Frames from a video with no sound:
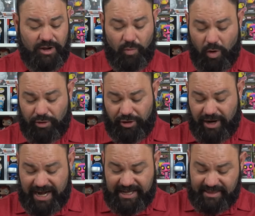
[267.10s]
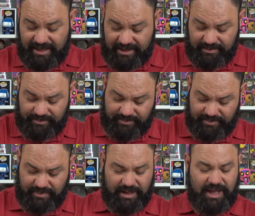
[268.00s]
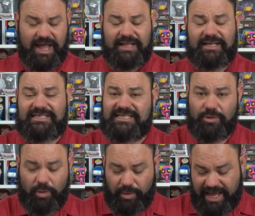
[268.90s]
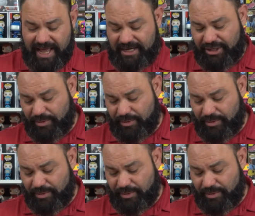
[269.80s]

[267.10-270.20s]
Won't hurt anything. And let's see what we hit.